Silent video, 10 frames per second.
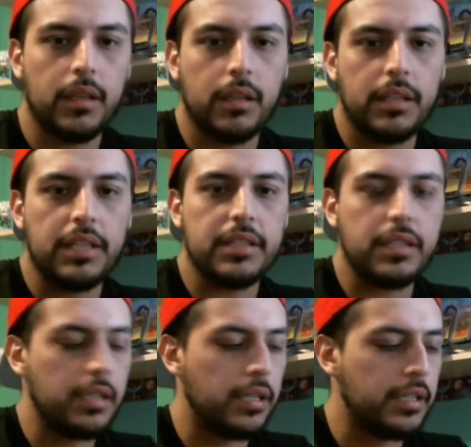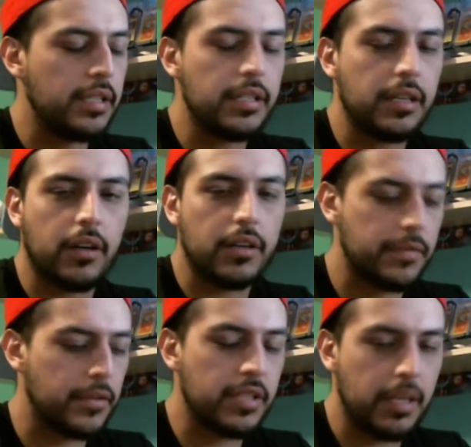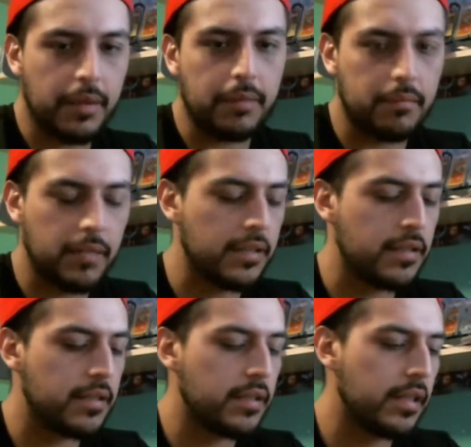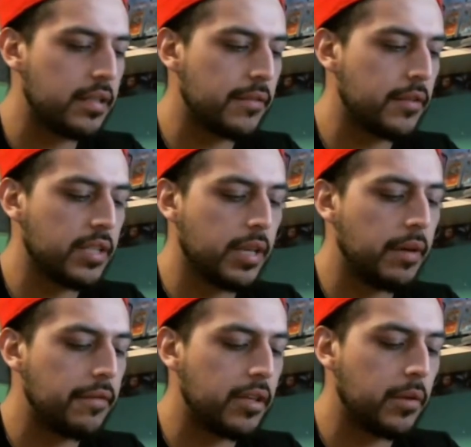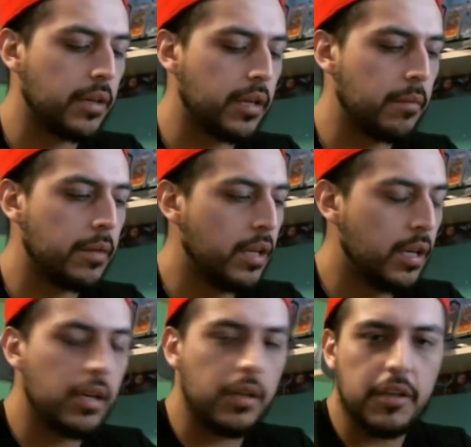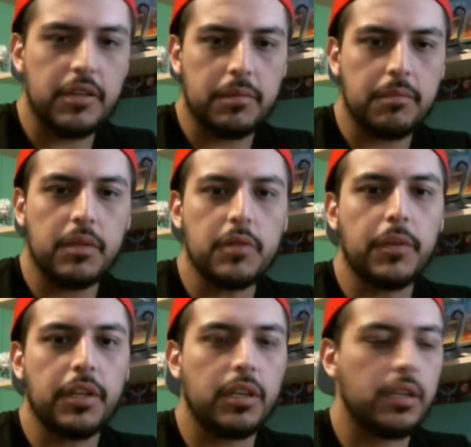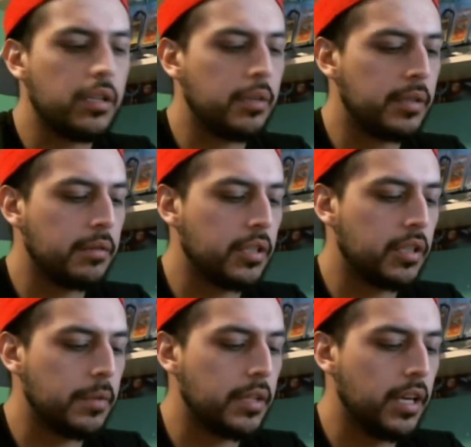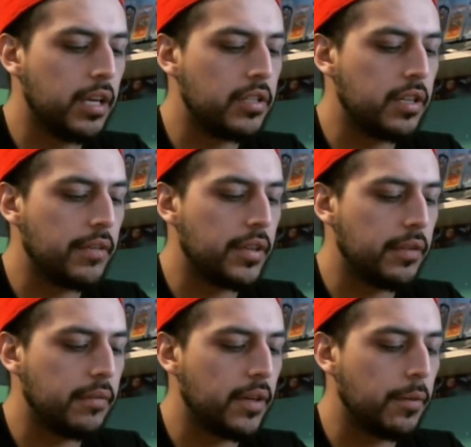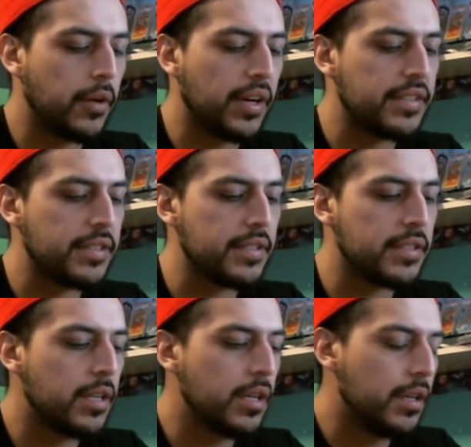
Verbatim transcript: DC uh, DC cards. First time I, like I said, that's the first time I've dealt with him. It's it's pretty good. I mean, good communication, everything, fair prices.